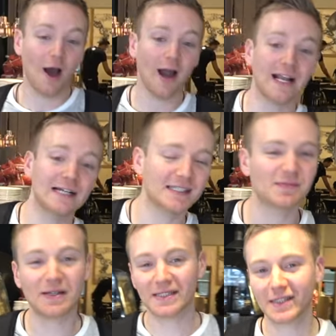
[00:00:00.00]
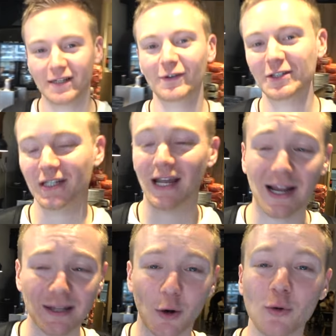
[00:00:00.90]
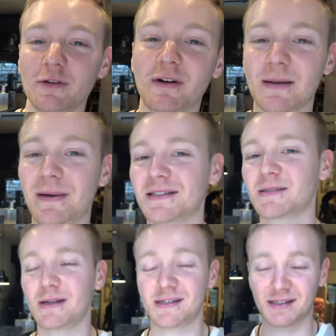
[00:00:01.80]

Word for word: Alright guys, that's basically it for today. I can only recommend this place.